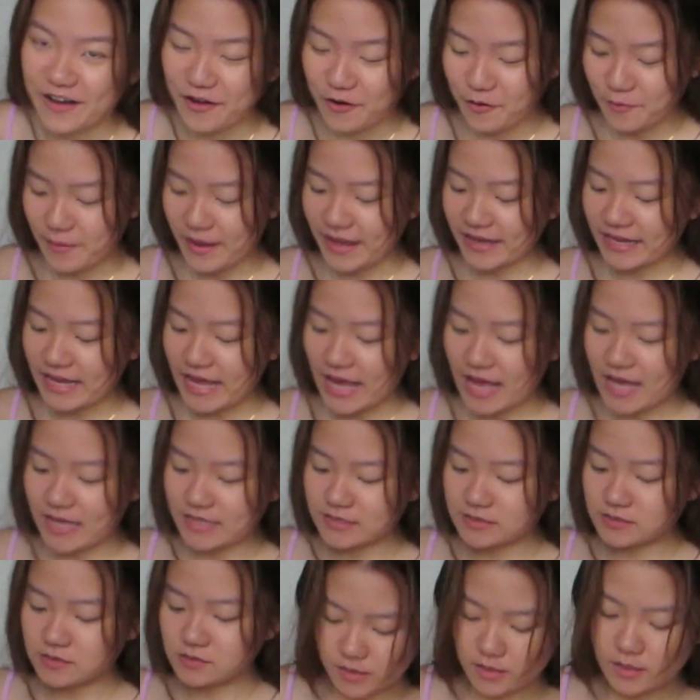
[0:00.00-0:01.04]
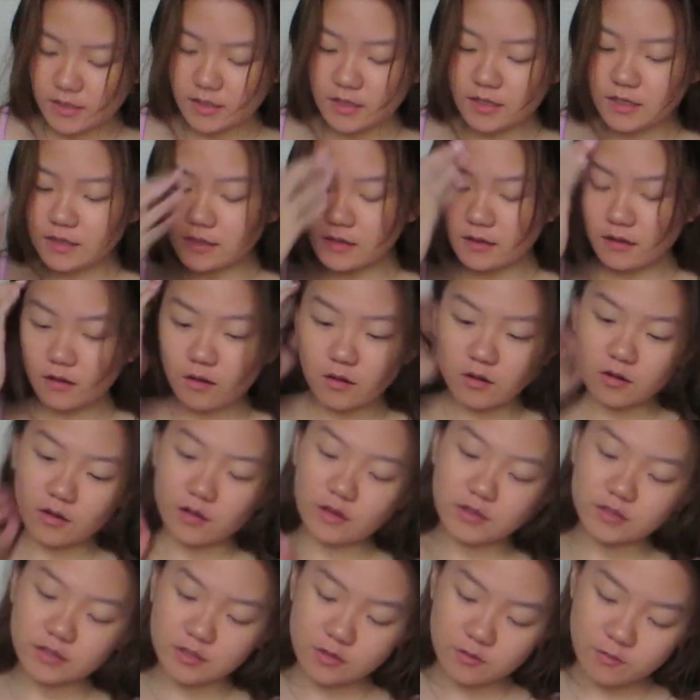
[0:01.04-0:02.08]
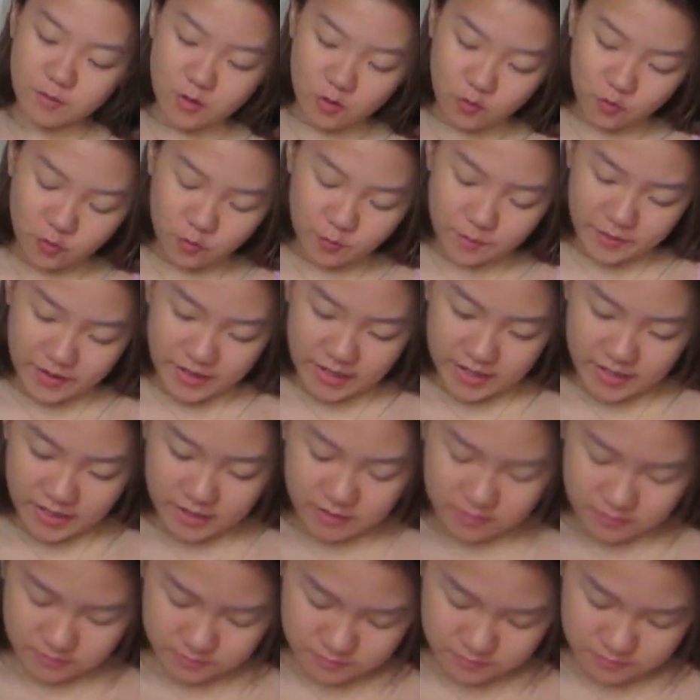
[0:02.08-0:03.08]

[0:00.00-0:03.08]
oh my god! Igigil ako! Hindi ko ma-open!